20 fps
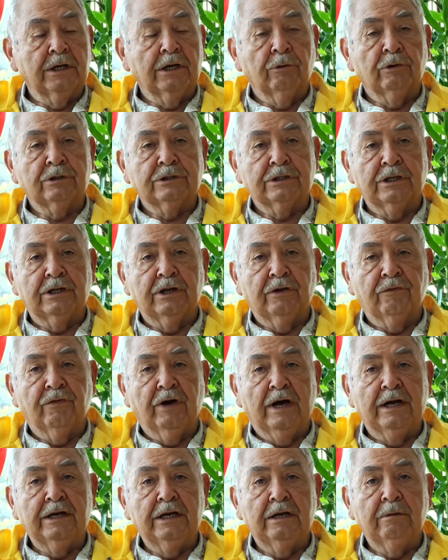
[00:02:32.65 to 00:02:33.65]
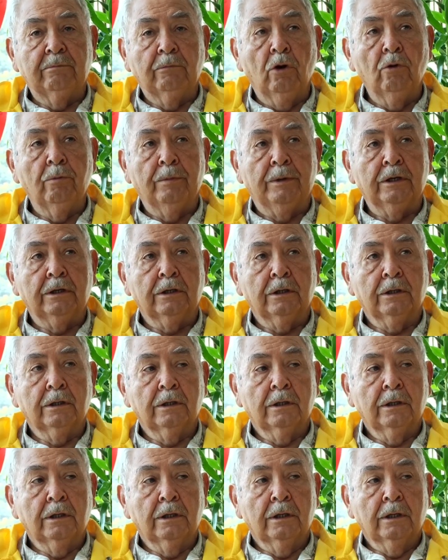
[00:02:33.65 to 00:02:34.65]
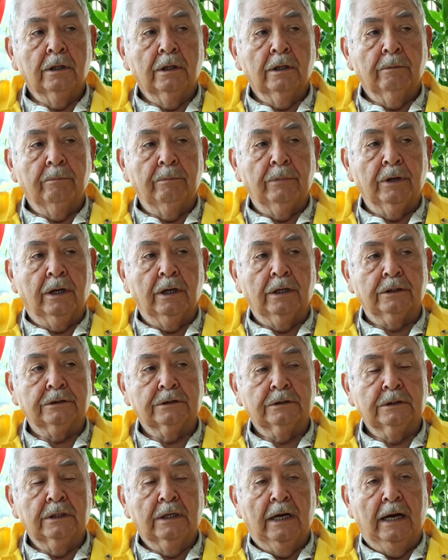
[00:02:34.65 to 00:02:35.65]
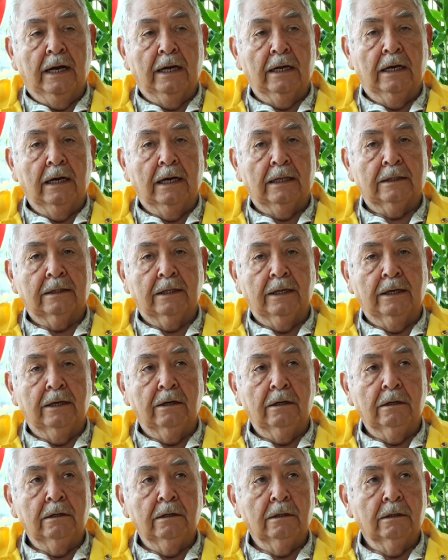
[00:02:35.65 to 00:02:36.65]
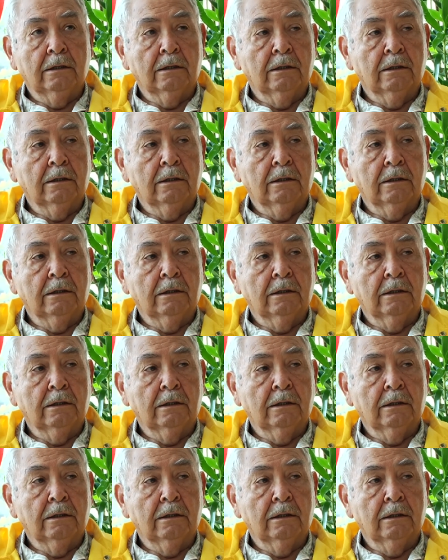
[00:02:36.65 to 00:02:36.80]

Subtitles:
it was a defining moment because I got there,